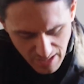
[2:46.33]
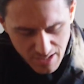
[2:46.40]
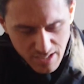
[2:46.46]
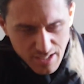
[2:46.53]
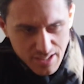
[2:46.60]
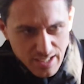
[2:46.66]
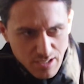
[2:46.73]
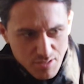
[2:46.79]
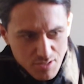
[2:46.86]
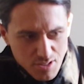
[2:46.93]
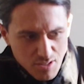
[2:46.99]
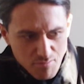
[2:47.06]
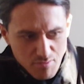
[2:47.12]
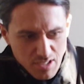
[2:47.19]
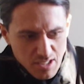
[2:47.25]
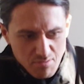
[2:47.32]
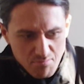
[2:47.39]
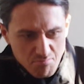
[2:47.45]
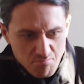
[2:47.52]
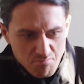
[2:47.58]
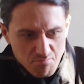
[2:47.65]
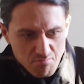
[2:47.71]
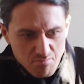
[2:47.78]
Nothing else I can really
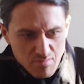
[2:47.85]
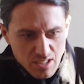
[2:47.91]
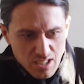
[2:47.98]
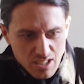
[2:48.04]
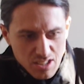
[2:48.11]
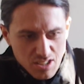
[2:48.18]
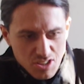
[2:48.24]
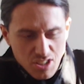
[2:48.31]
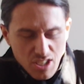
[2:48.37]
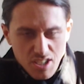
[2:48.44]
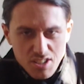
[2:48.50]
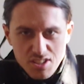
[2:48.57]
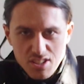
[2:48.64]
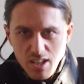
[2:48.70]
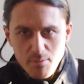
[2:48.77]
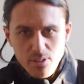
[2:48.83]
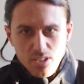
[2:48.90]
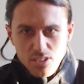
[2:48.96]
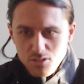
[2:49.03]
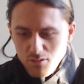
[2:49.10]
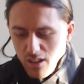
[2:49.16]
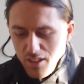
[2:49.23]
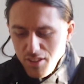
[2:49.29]
judge. I mean, I
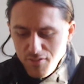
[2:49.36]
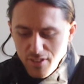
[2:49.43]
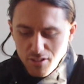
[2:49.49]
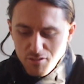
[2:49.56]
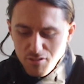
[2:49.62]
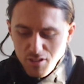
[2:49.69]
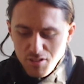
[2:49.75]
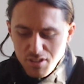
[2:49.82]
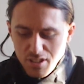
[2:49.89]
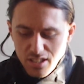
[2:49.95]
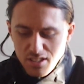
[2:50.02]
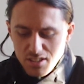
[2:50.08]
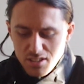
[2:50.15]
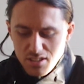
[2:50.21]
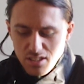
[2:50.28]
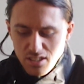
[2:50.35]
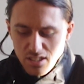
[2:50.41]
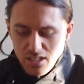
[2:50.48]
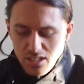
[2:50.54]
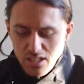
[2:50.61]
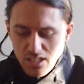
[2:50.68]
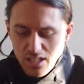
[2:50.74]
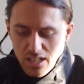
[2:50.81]
do like the Velcro things.
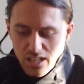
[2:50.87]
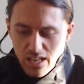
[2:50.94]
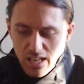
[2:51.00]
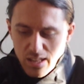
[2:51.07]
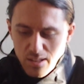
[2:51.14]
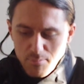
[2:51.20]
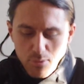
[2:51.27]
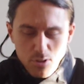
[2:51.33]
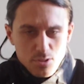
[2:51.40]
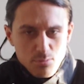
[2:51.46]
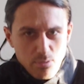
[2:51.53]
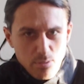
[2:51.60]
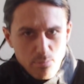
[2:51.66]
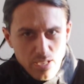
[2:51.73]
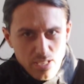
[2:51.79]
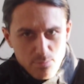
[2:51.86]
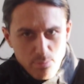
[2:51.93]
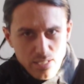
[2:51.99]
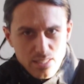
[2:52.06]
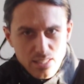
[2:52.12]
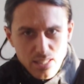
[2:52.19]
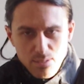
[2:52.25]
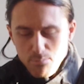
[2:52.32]
Uh, possibly it's
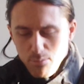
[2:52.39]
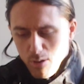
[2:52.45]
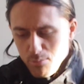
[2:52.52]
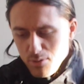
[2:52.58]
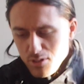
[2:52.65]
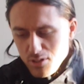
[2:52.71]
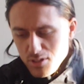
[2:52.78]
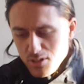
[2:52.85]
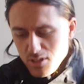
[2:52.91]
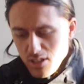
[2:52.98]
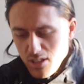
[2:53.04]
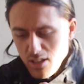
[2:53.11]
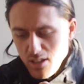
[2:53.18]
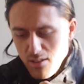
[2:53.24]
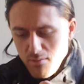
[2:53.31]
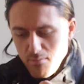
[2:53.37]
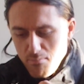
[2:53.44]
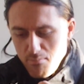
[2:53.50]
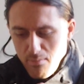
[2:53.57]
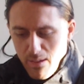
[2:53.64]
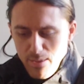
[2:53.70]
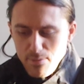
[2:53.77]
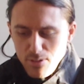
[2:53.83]
better than poppers.
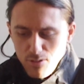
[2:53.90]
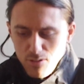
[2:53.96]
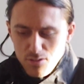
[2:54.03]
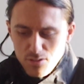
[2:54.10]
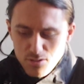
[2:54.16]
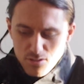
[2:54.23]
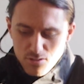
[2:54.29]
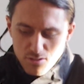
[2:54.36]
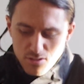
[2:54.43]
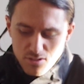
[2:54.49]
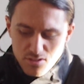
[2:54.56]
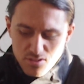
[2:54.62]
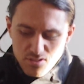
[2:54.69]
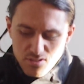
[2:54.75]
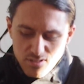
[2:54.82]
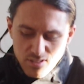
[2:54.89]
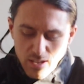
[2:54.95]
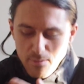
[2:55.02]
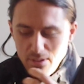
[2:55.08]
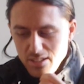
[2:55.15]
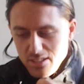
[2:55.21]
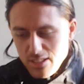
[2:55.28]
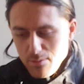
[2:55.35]
Maybe not as good as, I
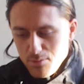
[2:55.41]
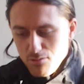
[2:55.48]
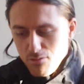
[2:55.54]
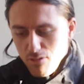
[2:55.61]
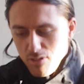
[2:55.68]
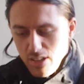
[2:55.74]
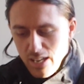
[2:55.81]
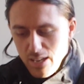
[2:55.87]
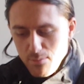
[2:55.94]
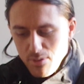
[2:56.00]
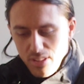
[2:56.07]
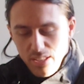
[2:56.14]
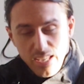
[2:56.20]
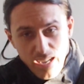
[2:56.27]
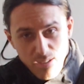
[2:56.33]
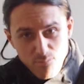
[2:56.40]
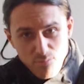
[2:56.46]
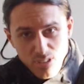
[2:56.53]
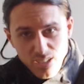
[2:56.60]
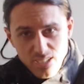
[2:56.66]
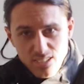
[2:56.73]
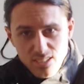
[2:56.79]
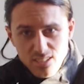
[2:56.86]
mean, zips are okay, but they can
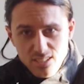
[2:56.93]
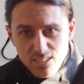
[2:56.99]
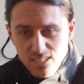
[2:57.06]
break.